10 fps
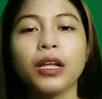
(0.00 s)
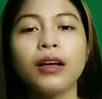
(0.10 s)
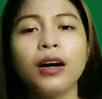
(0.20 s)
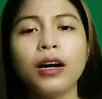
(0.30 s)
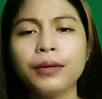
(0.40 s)

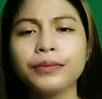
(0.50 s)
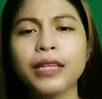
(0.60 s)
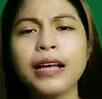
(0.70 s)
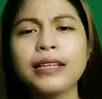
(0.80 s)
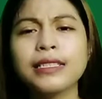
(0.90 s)

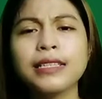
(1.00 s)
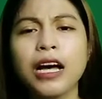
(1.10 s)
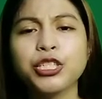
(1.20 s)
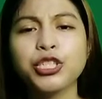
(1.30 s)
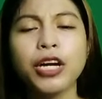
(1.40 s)
Thus,
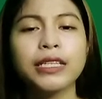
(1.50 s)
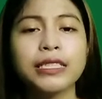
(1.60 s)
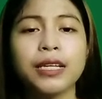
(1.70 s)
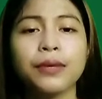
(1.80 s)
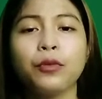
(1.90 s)
such
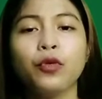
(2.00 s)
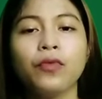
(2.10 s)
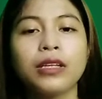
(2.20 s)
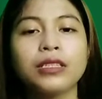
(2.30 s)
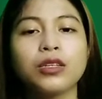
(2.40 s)
artistic
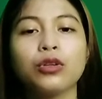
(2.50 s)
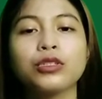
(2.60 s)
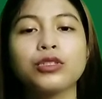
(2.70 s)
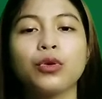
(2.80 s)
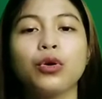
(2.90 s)
movements
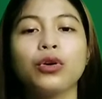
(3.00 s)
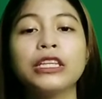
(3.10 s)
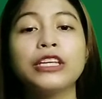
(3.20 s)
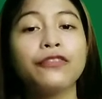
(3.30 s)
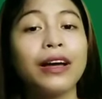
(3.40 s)
also
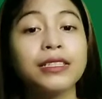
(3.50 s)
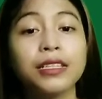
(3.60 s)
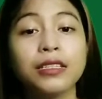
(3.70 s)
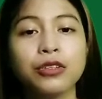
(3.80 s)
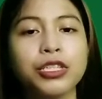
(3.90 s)
defy
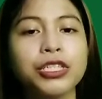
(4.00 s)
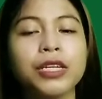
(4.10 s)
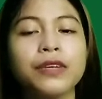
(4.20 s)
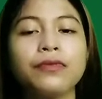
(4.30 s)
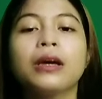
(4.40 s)

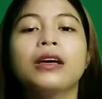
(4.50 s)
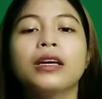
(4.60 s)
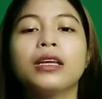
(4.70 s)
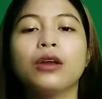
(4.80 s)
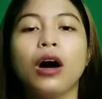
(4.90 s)
censorship
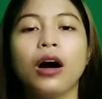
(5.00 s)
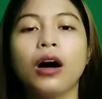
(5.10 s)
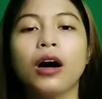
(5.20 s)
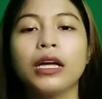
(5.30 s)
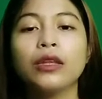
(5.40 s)
in
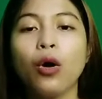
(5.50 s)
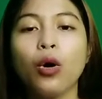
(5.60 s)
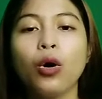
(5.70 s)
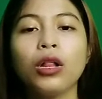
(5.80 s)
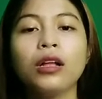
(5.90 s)

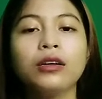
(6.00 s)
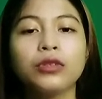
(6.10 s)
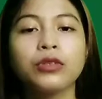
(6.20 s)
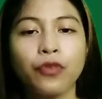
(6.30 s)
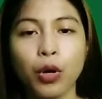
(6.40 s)
all
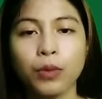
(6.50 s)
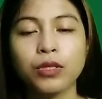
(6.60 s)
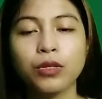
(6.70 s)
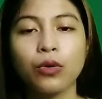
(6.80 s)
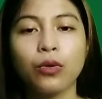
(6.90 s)
forms.
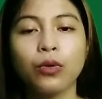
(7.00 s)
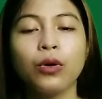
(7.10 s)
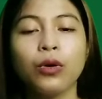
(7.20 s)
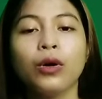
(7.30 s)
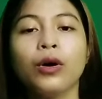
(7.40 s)
So,
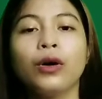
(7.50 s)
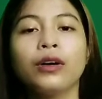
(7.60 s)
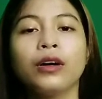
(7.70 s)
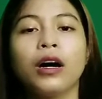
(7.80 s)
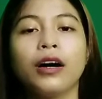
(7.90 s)

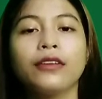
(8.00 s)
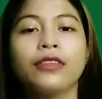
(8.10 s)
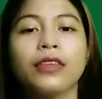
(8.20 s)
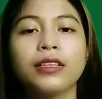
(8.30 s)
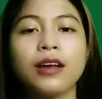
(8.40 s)

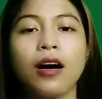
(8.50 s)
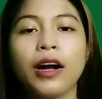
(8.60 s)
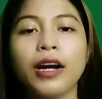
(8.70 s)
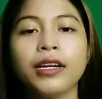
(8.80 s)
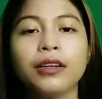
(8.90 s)
these
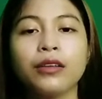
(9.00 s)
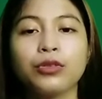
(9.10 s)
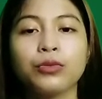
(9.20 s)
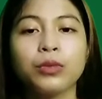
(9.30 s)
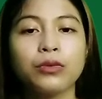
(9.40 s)
are the
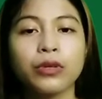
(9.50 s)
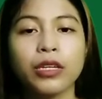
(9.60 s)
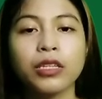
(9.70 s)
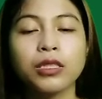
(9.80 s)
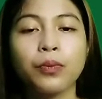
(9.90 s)
notable
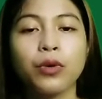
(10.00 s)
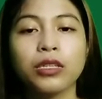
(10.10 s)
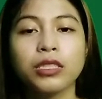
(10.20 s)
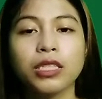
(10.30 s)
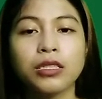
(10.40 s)
works of
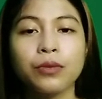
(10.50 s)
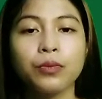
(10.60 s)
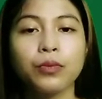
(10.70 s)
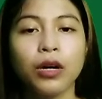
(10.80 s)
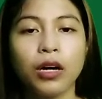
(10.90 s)
Boris
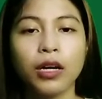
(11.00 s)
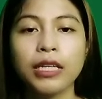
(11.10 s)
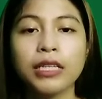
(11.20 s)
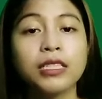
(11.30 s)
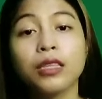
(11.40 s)

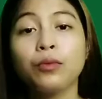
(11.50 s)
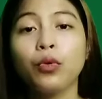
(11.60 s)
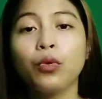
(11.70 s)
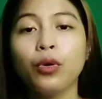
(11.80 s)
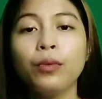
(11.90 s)

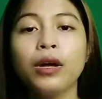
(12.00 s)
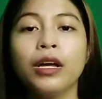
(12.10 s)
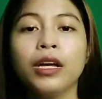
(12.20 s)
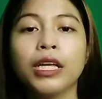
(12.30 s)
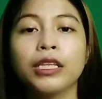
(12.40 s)
Ichimbaum,
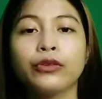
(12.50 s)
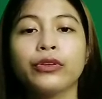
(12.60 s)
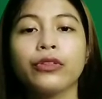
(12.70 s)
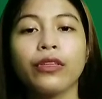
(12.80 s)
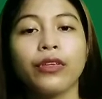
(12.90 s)

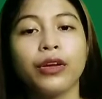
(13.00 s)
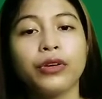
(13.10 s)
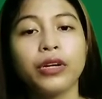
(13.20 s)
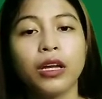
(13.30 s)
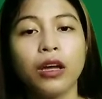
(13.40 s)
include the
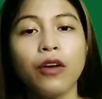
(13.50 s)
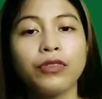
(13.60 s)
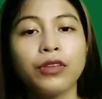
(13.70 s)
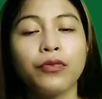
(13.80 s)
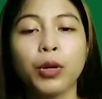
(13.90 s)
theory of
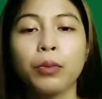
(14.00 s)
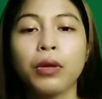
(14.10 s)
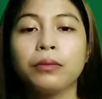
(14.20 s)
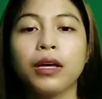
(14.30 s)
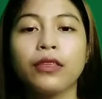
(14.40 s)
the formal
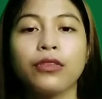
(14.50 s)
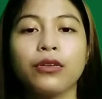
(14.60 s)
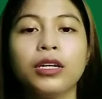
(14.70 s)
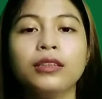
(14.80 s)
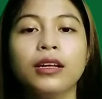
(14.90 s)

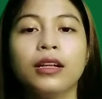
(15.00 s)
method,